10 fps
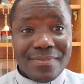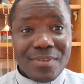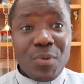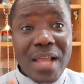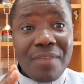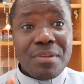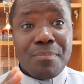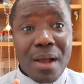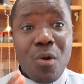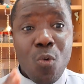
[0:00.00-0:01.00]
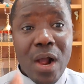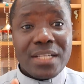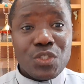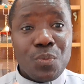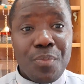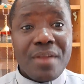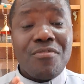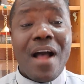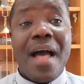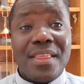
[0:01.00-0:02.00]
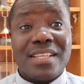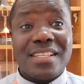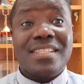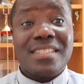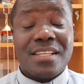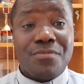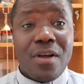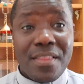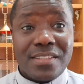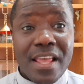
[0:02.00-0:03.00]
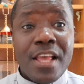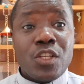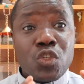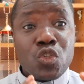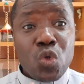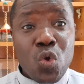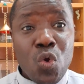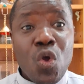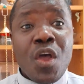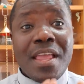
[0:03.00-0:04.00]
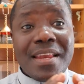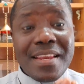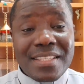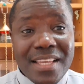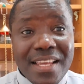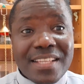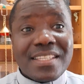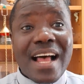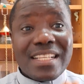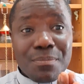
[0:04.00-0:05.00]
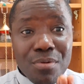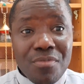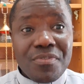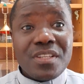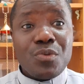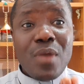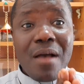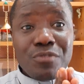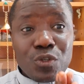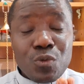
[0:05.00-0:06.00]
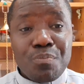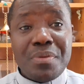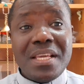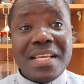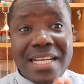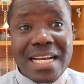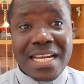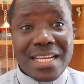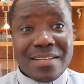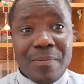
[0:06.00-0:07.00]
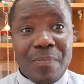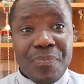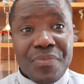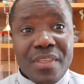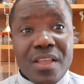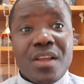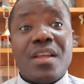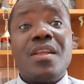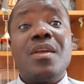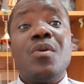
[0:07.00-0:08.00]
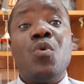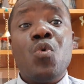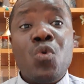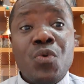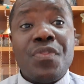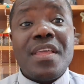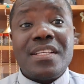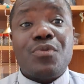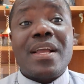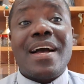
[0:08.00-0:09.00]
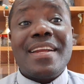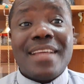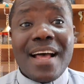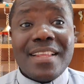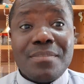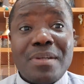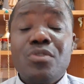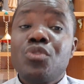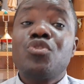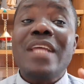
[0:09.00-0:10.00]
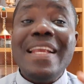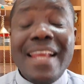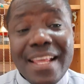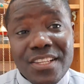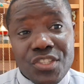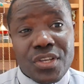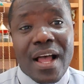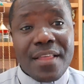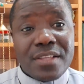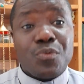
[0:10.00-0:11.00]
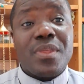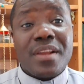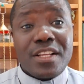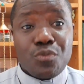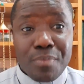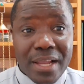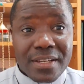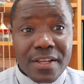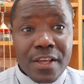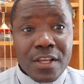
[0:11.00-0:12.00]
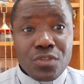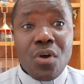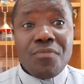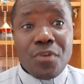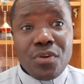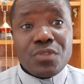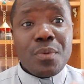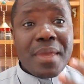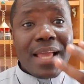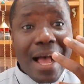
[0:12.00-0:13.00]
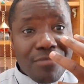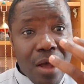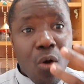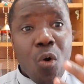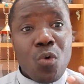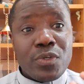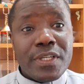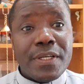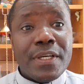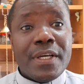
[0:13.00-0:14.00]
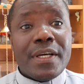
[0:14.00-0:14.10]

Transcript: We have the power to pray for others and intercede for others. So, in this case, as prophets, we have to speak good things to encourage others, but also challenge others with respect. So, of course, we may have our own